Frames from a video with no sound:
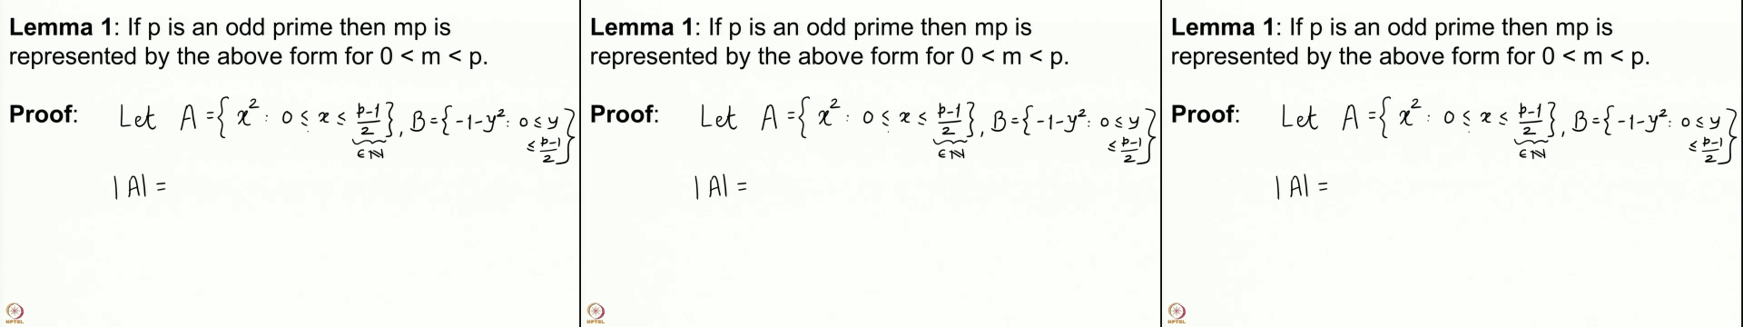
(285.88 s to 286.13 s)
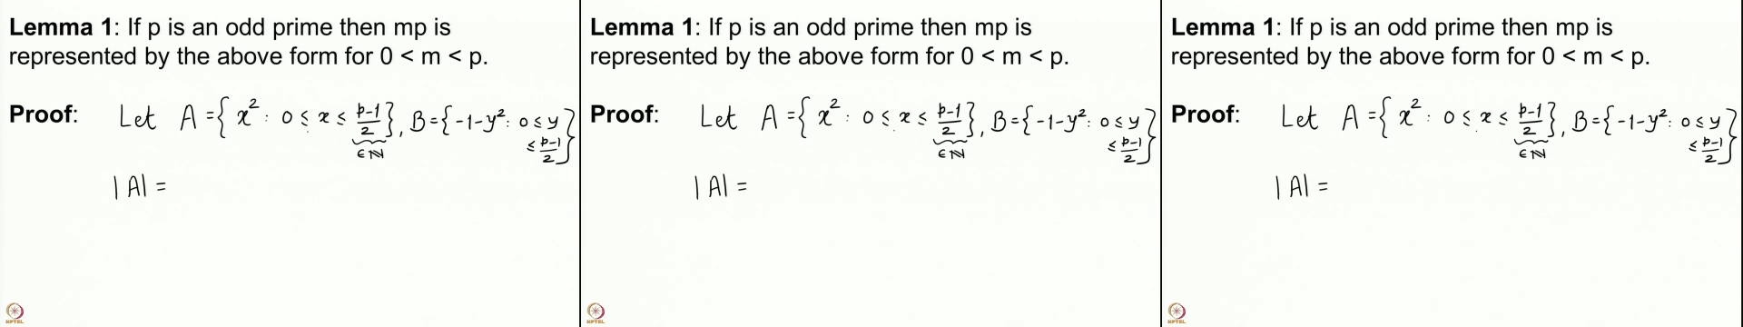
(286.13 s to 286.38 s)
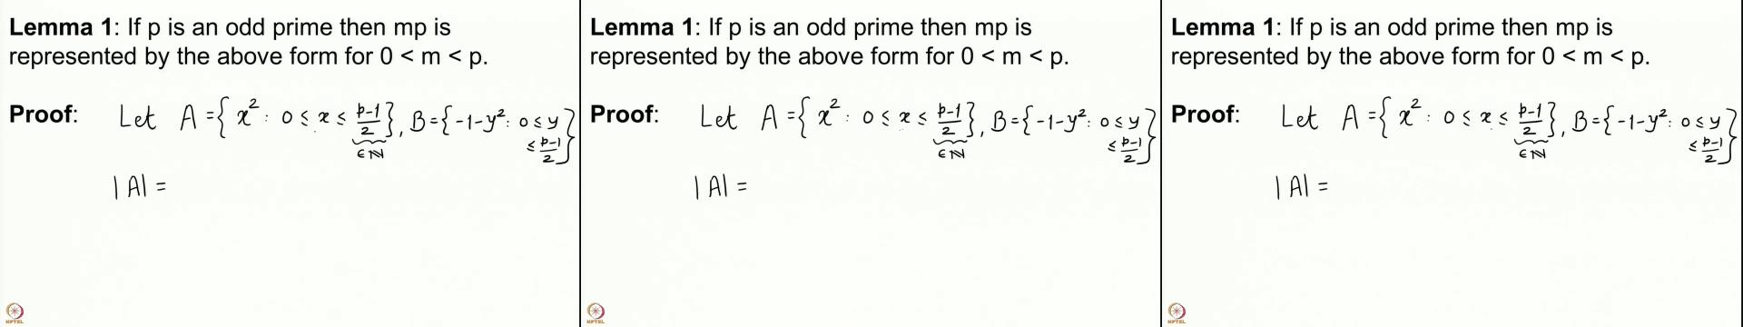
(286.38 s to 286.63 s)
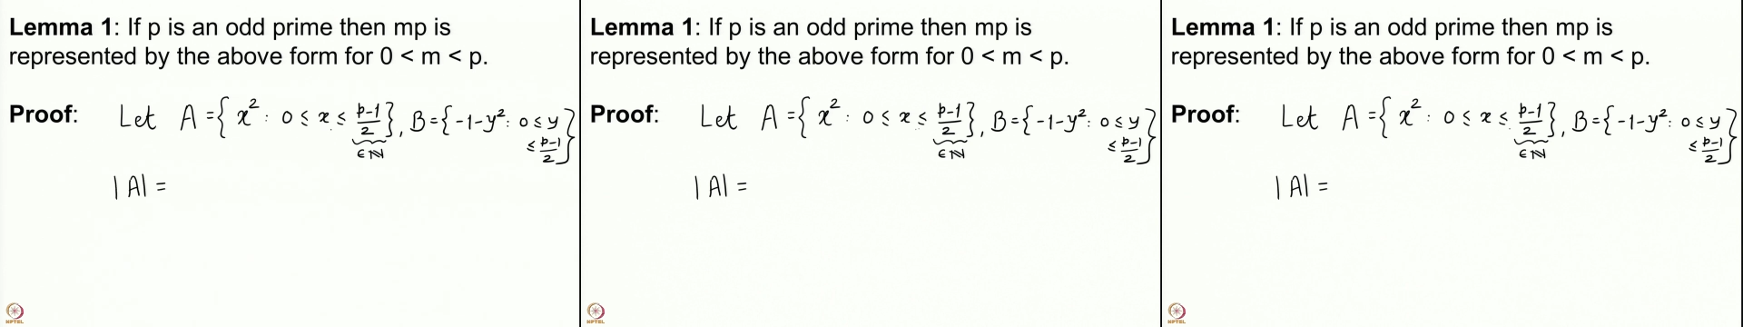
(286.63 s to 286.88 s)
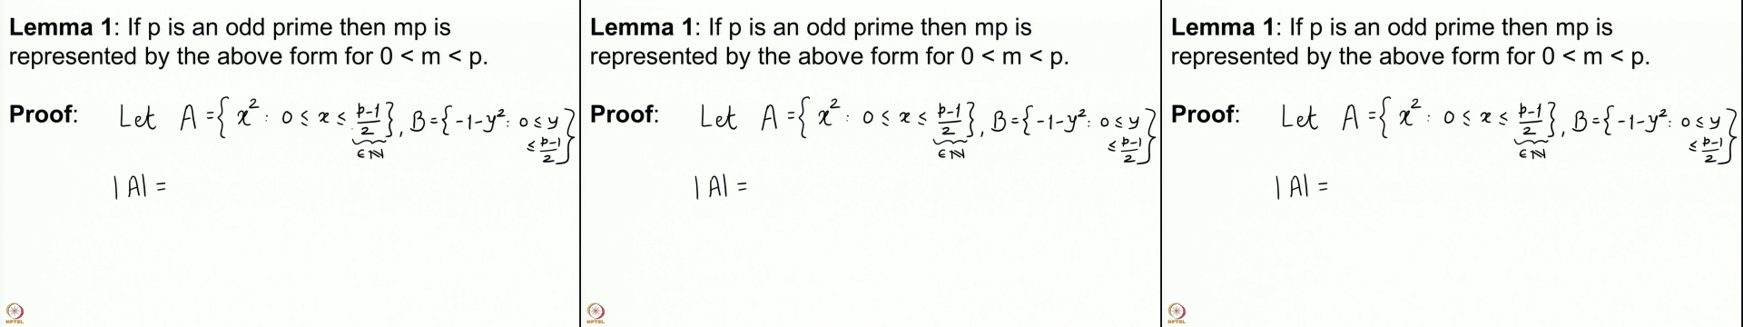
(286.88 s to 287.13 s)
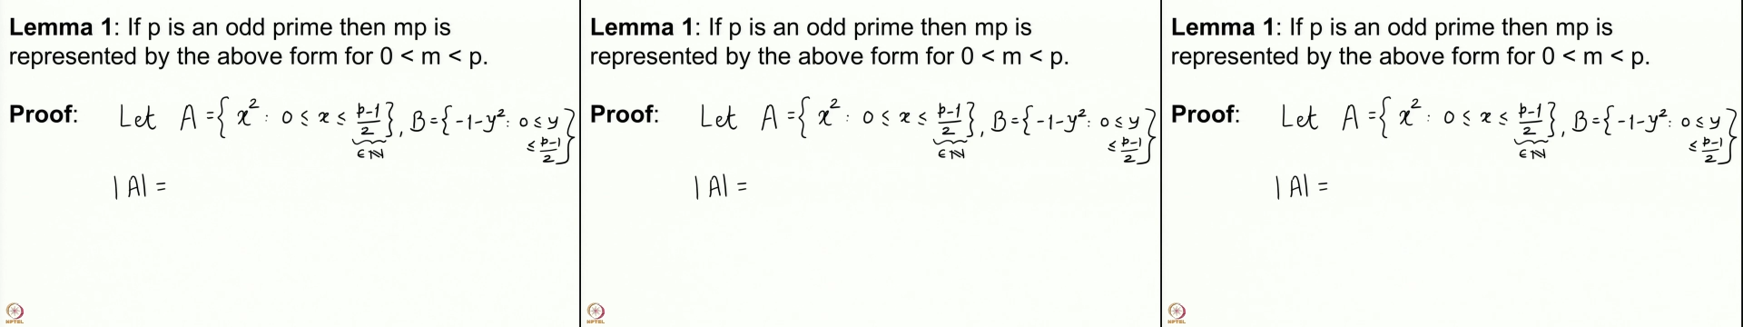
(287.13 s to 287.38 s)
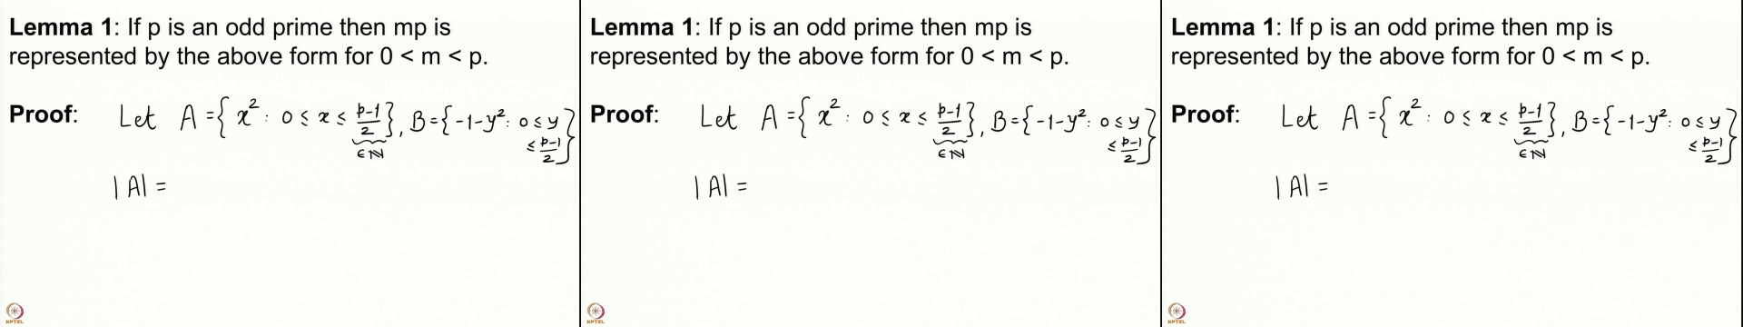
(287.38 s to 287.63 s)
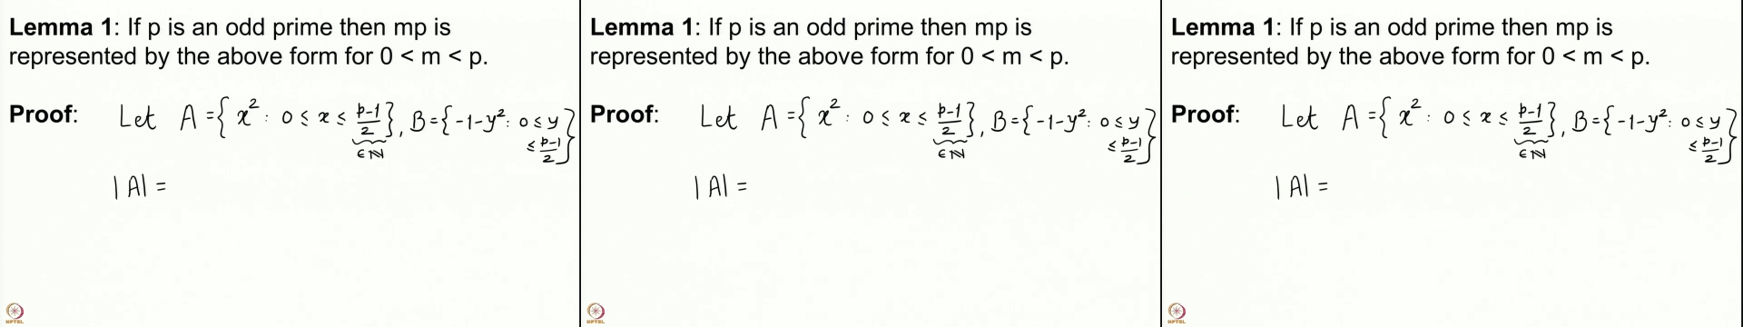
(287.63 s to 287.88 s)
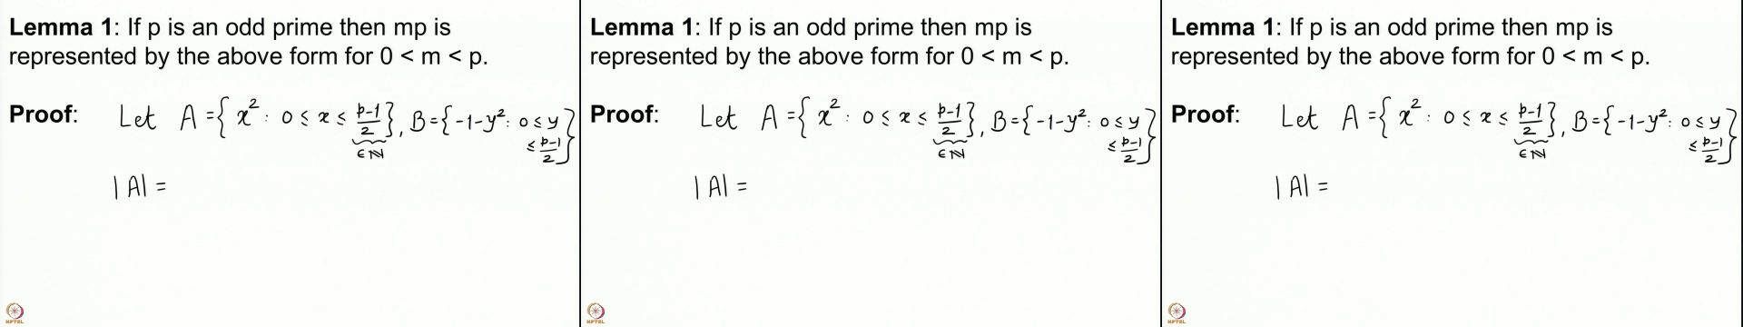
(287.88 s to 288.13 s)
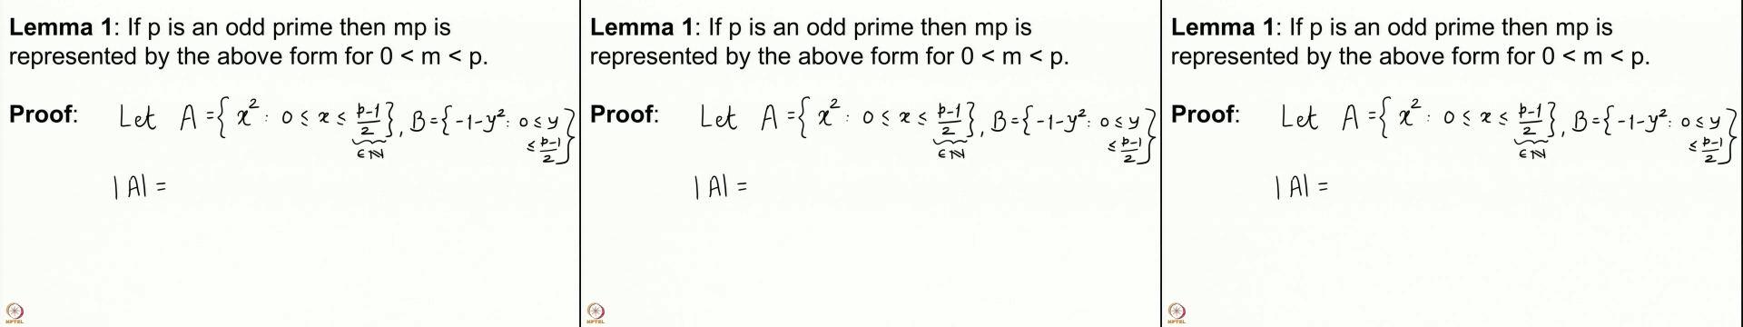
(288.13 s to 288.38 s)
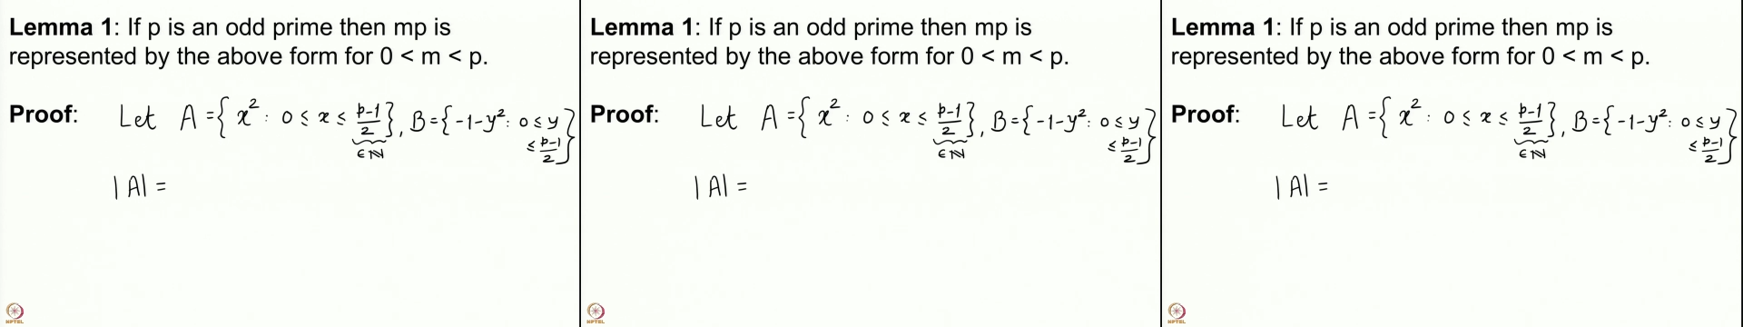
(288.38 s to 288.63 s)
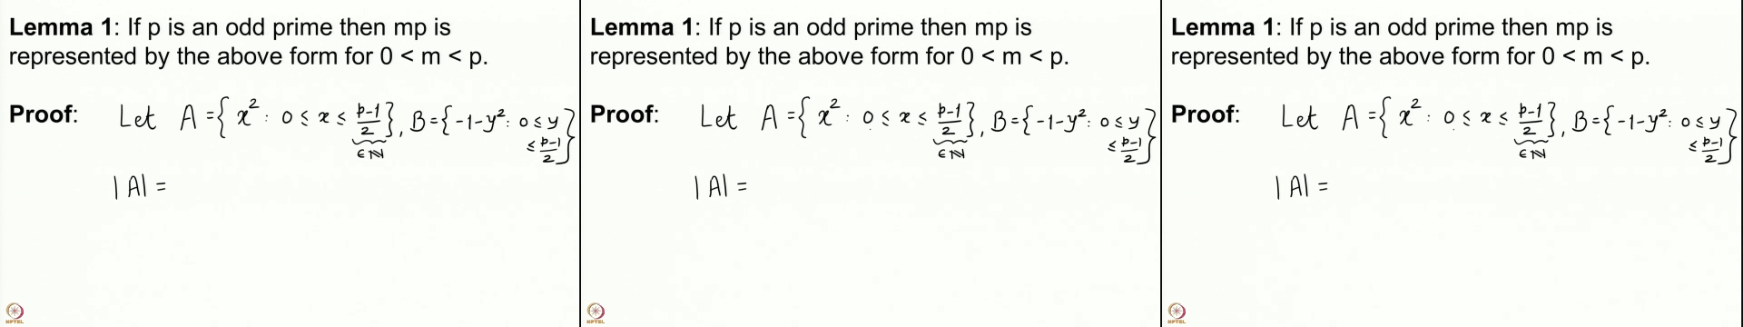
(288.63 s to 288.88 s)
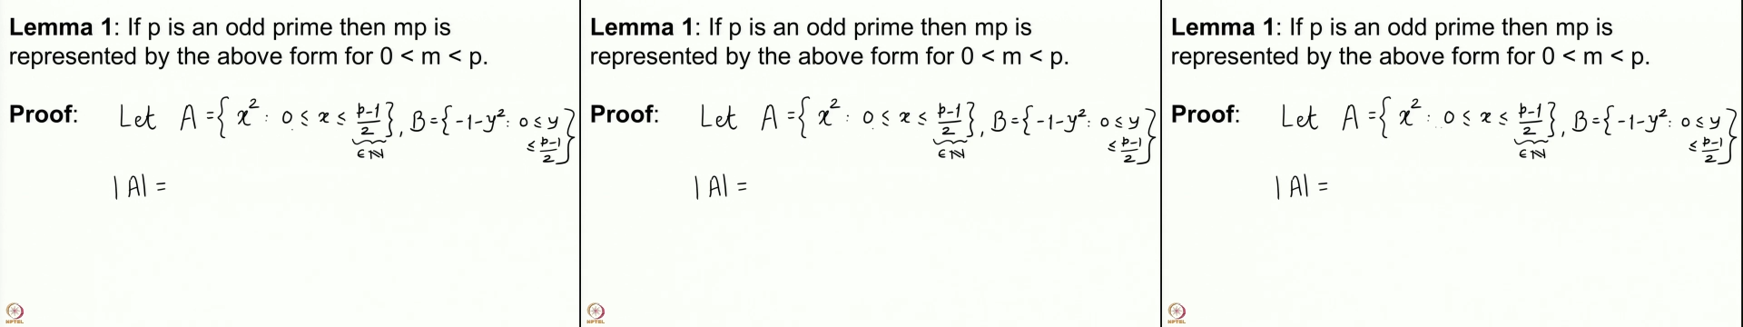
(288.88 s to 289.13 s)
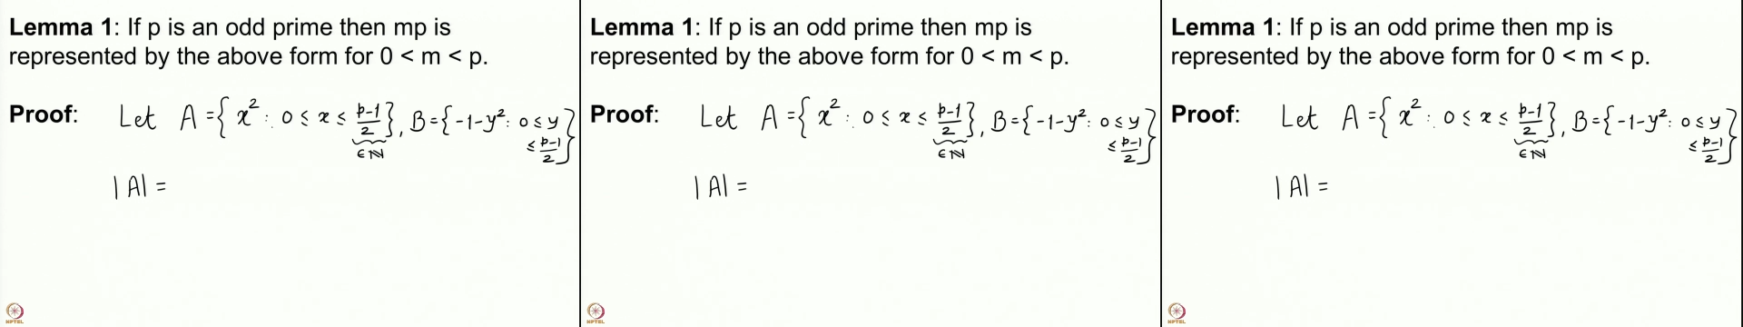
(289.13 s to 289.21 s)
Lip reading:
(no speaker visible)